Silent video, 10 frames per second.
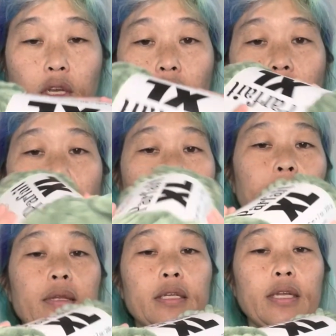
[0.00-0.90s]

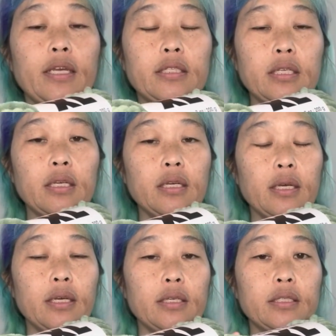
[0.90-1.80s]
And the nice thing
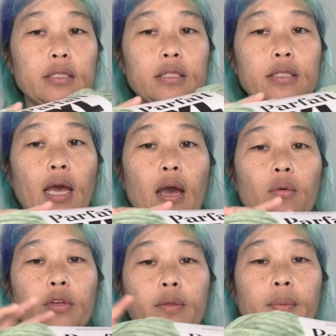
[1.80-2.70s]
is that
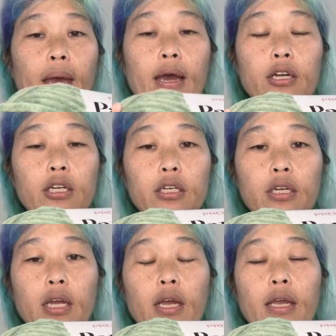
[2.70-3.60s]
with the pattern,
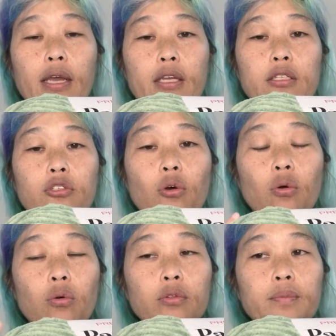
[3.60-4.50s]
it
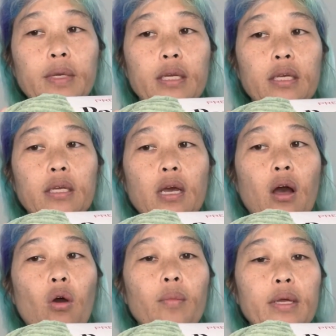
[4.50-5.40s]
told me
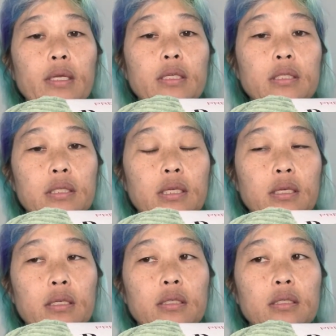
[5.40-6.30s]
how many
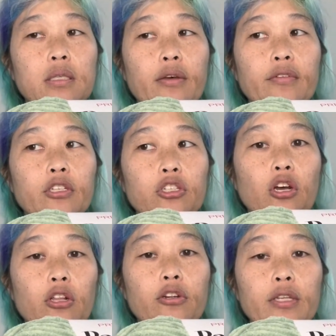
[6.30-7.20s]
skeins of each
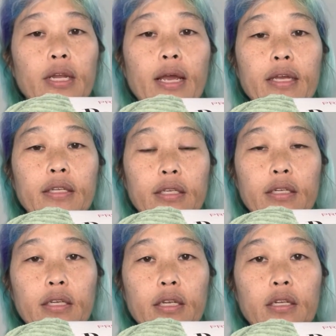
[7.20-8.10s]
color that I
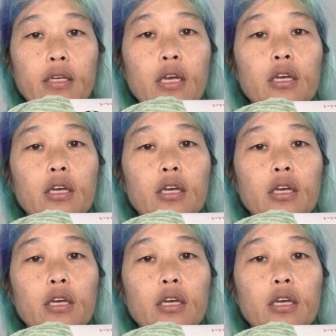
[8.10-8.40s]
needed.